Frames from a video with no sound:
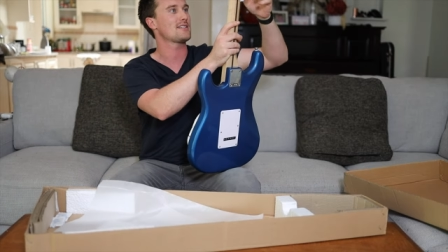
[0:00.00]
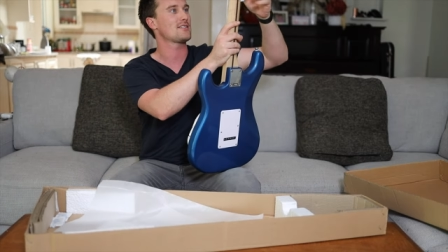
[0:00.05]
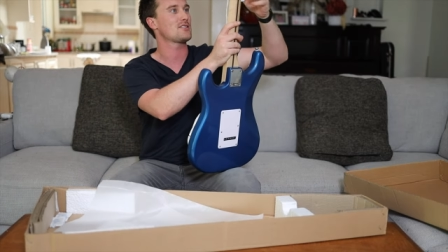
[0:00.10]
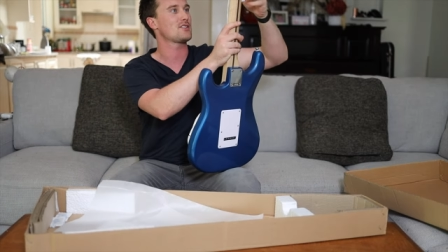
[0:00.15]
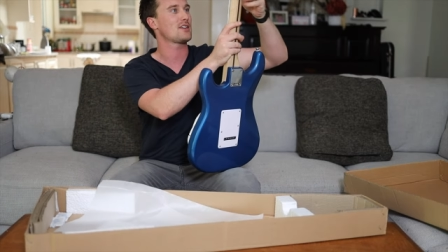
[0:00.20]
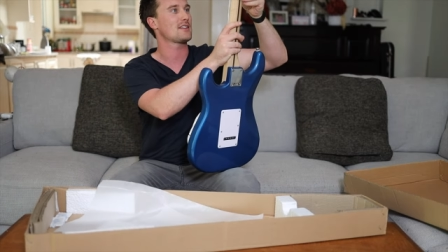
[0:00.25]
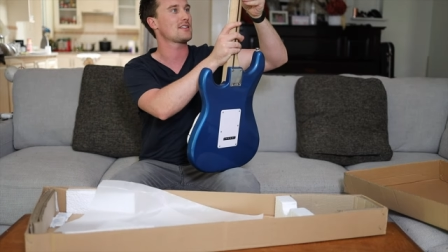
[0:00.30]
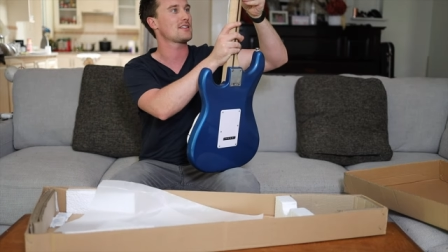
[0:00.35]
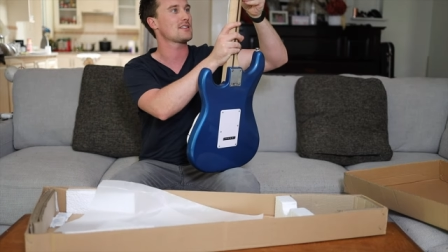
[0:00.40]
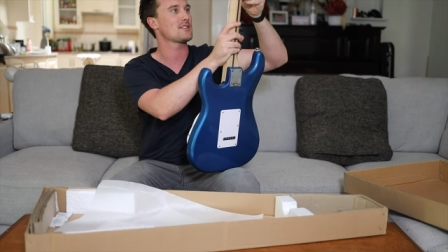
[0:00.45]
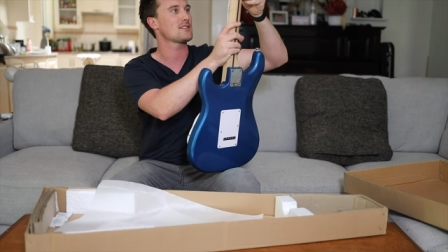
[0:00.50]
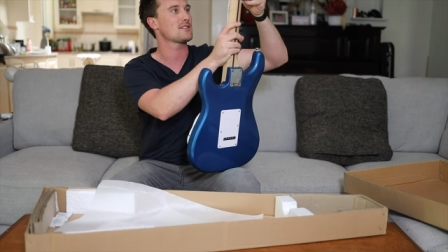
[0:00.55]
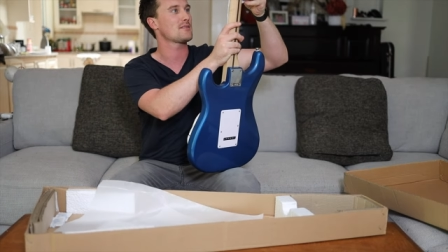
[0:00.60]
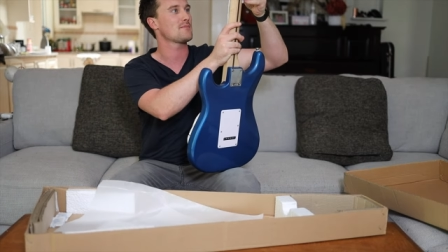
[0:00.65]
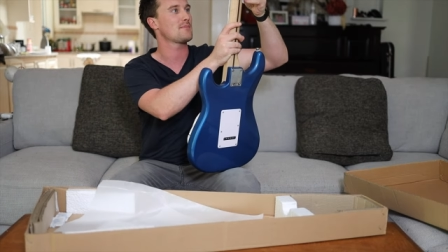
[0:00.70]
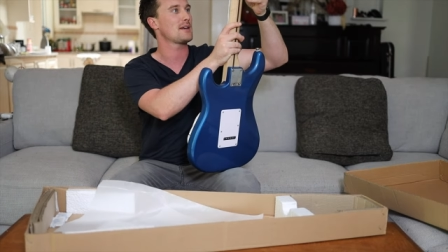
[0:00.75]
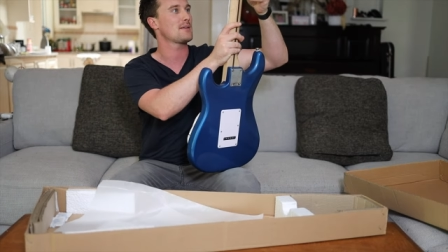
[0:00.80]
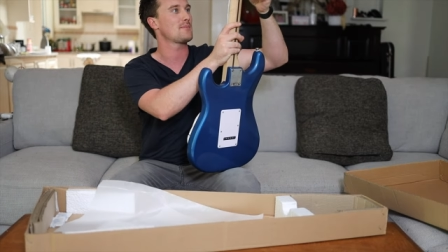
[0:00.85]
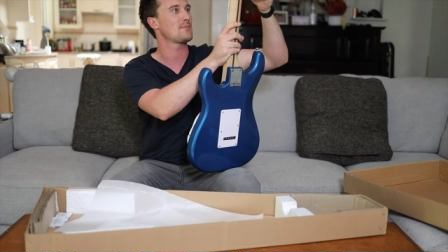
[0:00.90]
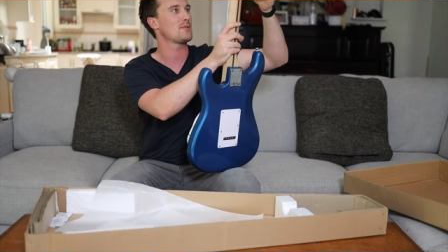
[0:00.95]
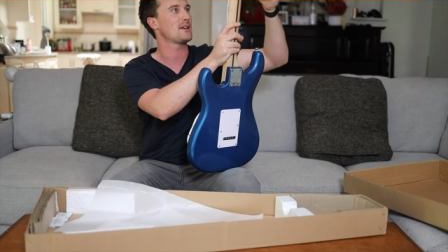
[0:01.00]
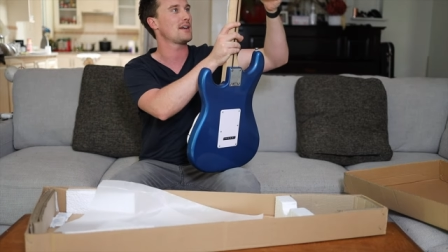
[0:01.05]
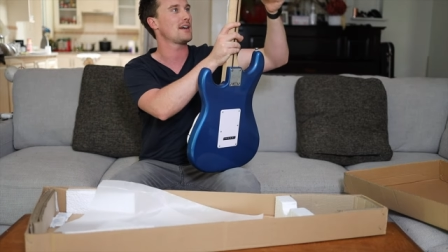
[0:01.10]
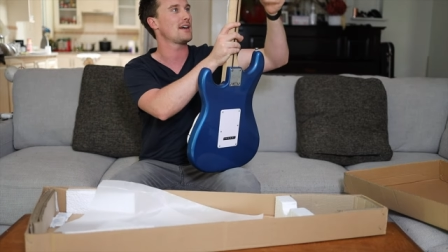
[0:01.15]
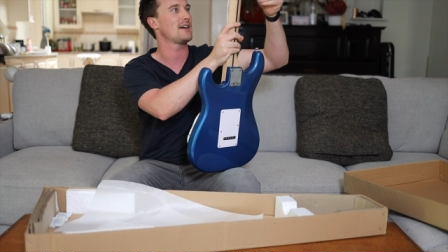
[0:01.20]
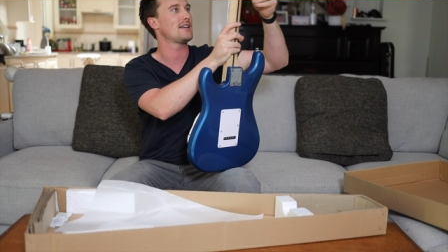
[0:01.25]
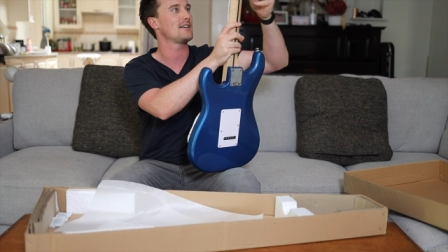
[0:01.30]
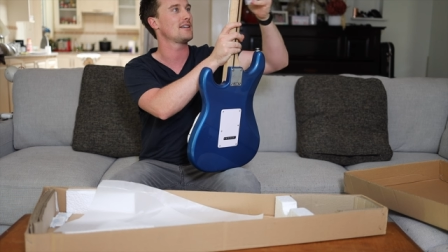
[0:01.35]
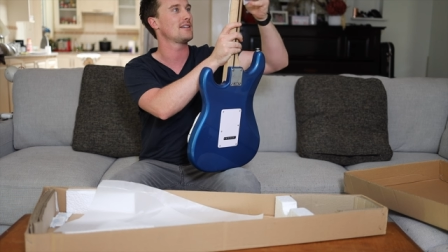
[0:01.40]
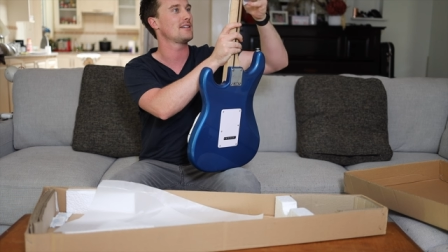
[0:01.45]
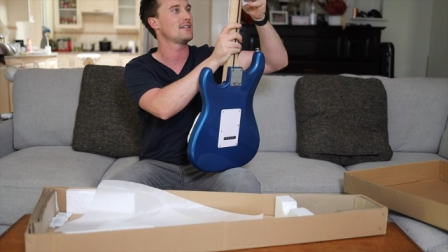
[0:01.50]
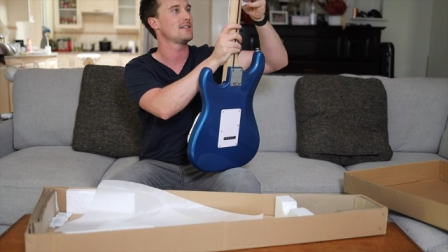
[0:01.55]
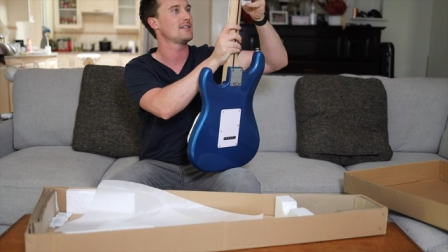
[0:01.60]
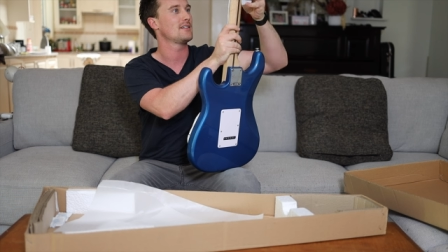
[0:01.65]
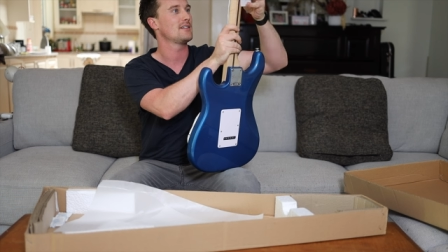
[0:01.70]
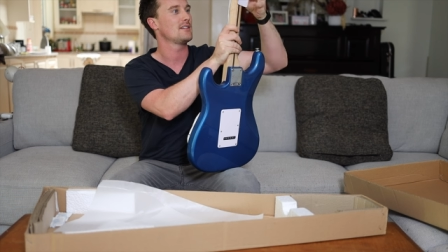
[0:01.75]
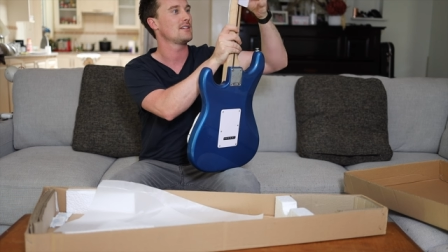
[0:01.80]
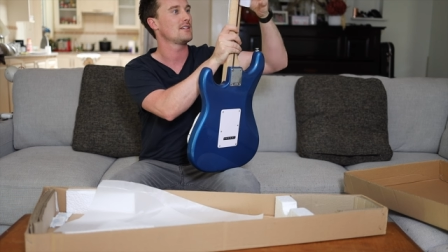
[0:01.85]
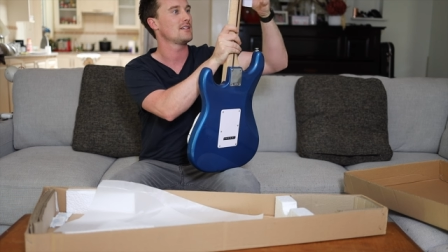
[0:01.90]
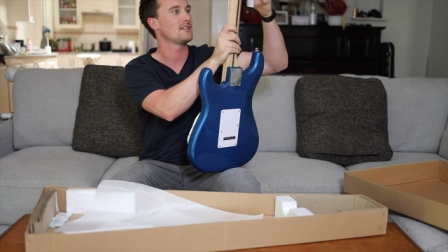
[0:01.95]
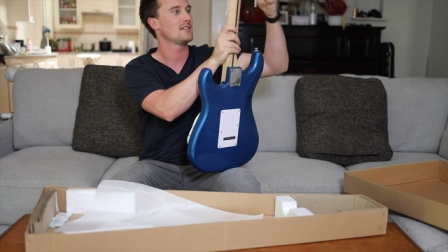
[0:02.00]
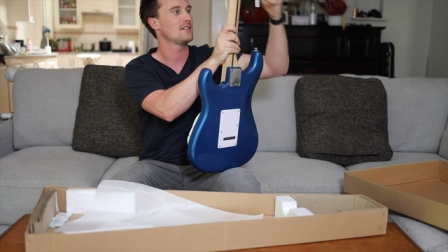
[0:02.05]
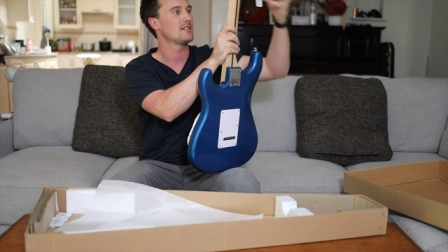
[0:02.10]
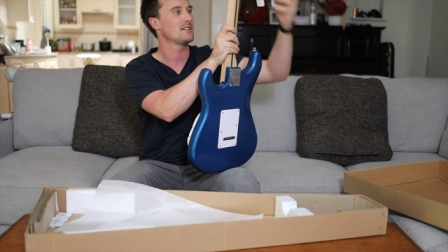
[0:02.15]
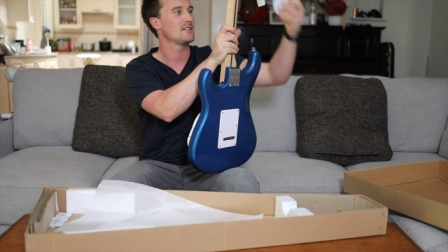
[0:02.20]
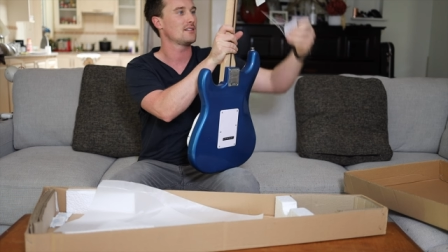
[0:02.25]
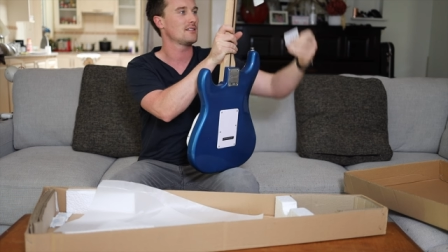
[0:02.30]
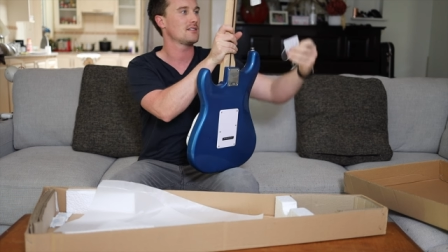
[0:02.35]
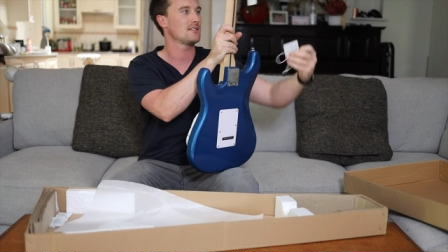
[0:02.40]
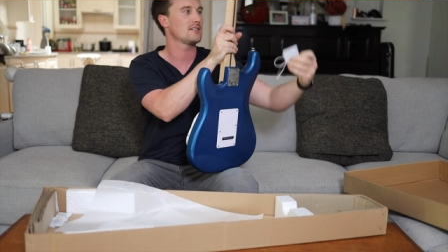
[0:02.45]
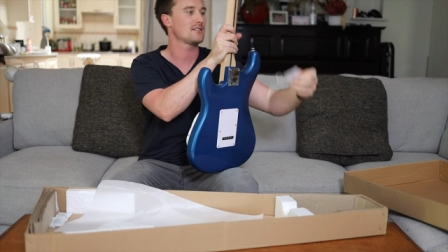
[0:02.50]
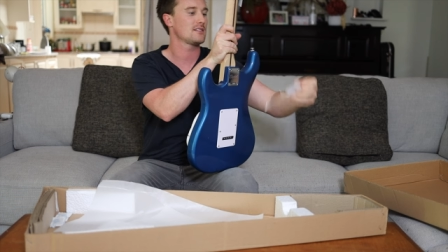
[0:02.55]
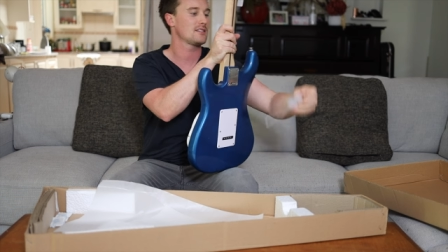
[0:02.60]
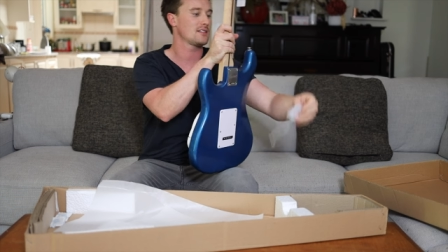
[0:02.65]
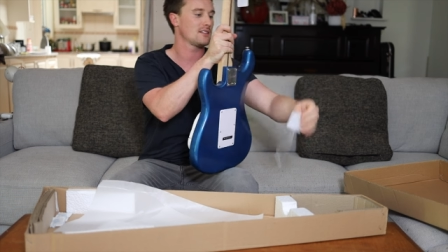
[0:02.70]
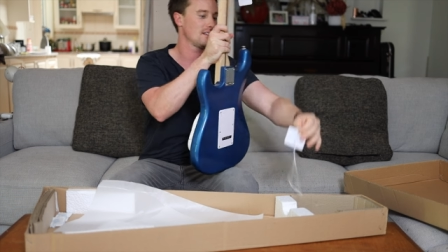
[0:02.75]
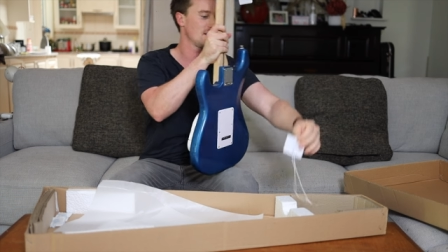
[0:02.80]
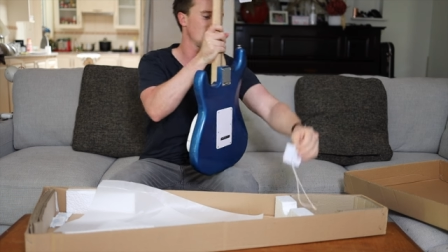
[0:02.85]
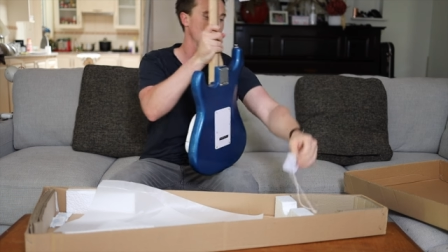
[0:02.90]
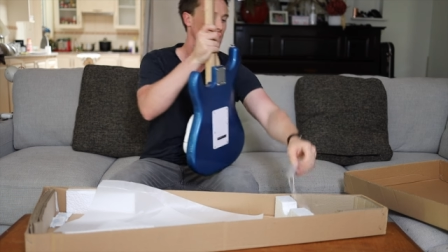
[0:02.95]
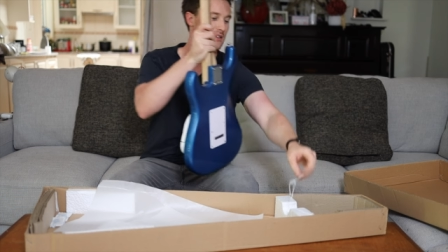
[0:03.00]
to check this bad boy out. Okay.